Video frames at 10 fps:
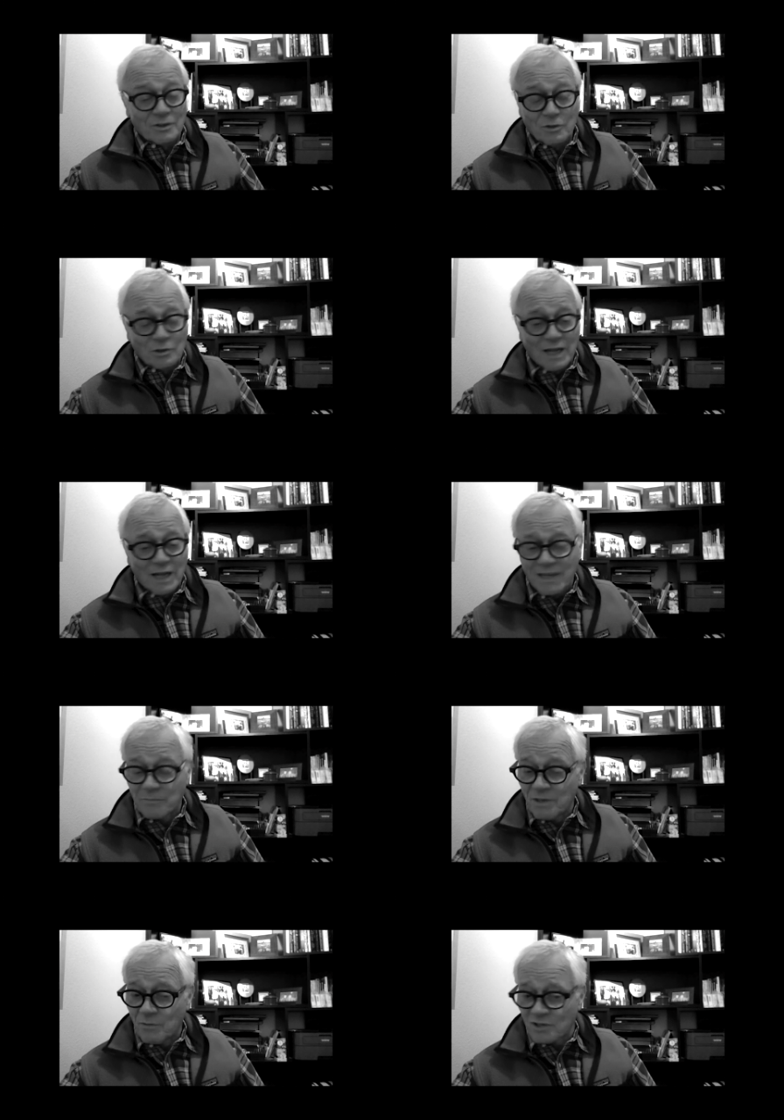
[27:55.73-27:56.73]
the good light
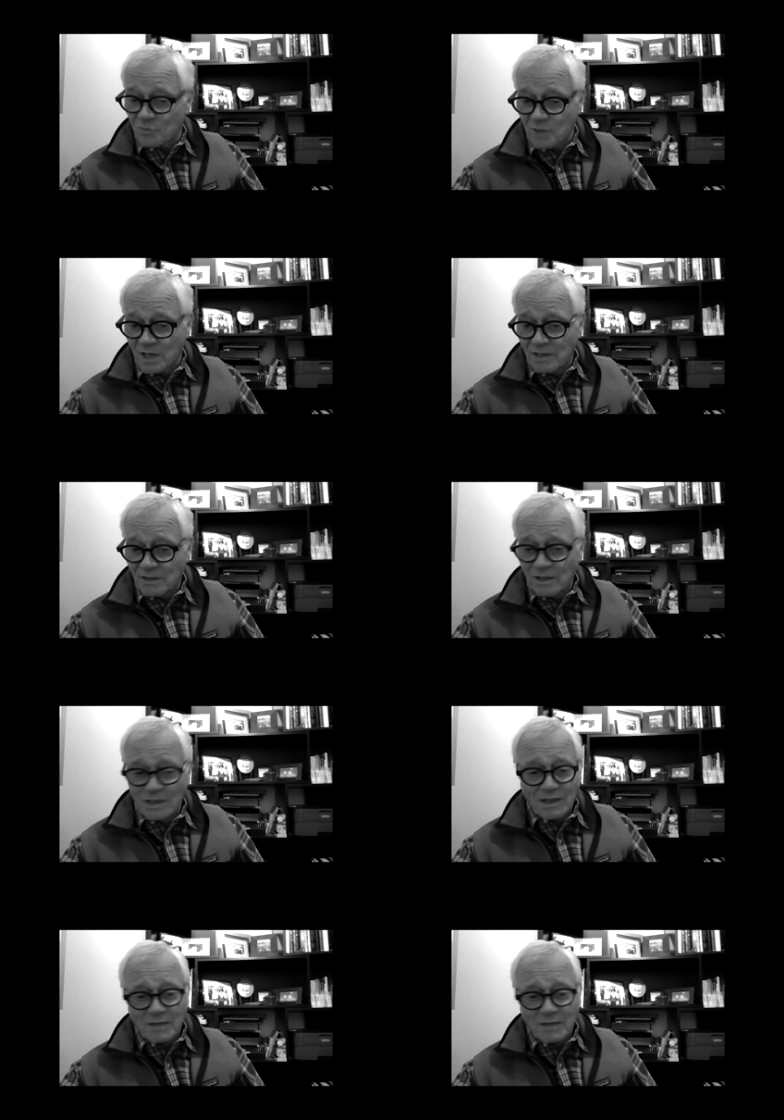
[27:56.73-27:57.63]
can be when it's raining.